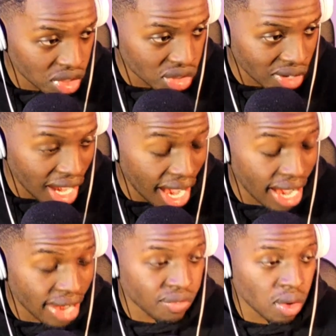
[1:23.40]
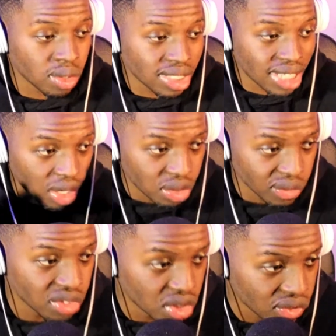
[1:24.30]
for iPhones, how-to
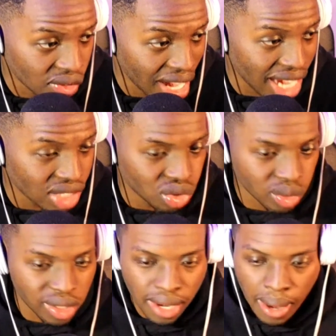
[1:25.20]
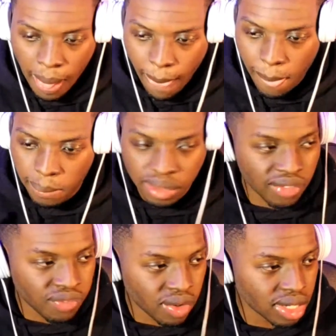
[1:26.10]
videos for Android,
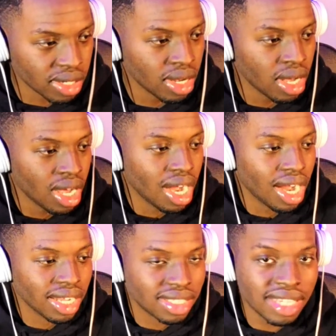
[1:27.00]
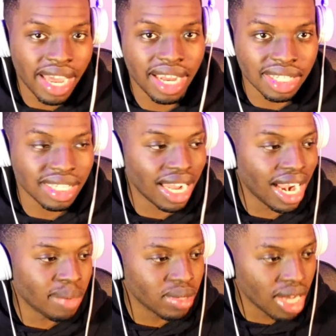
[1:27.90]
different tech that
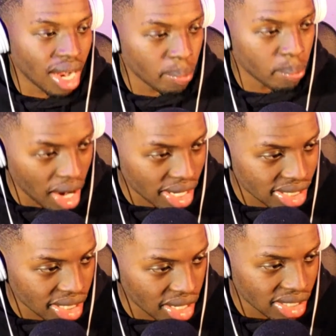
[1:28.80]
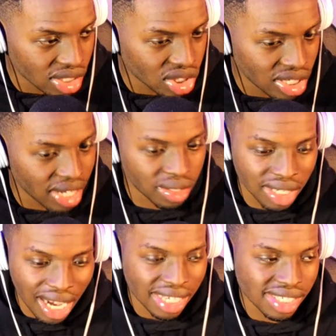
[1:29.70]
I be unboxing on this channel,
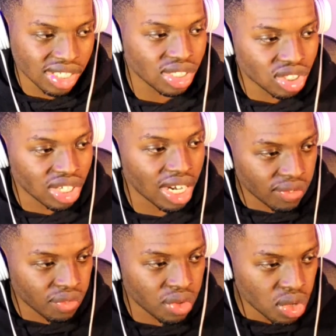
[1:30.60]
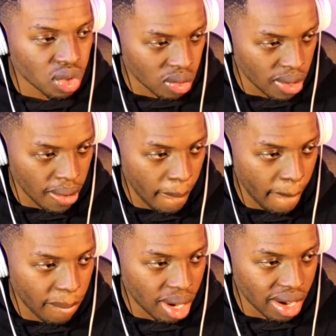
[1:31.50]
guys, this is the channel for you.
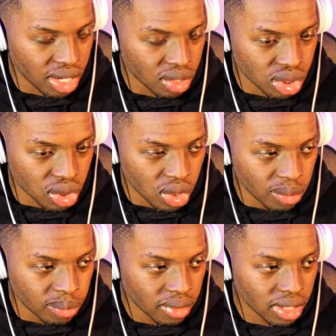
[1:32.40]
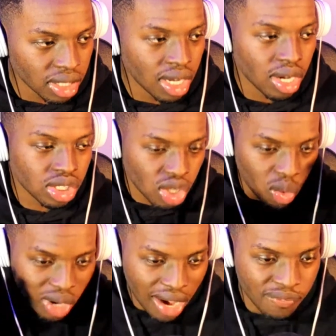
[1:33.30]
All right, YouTube. So
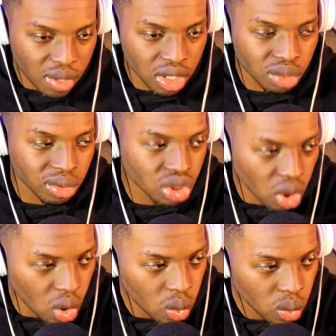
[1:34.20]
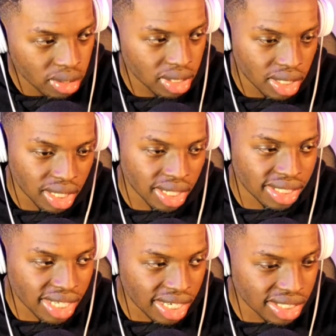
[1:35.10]
without further ado, let's
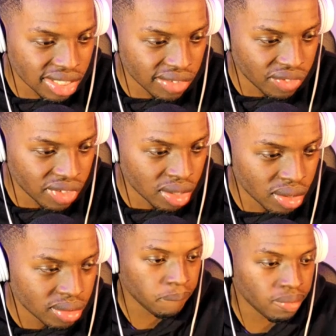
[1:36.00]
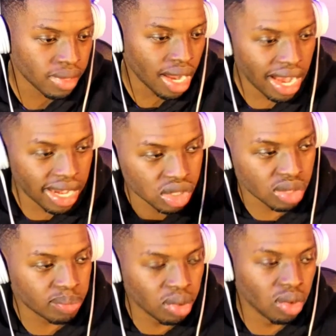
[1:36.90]
get into the video. All right, so
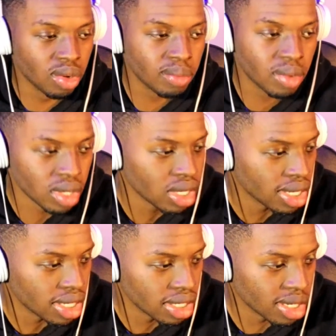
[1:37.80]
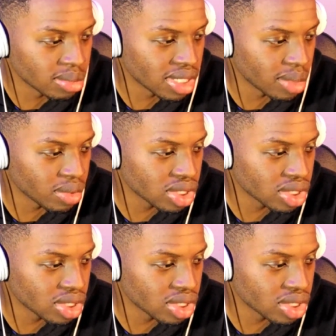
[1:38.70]
boom, you know what I'm saying, we're just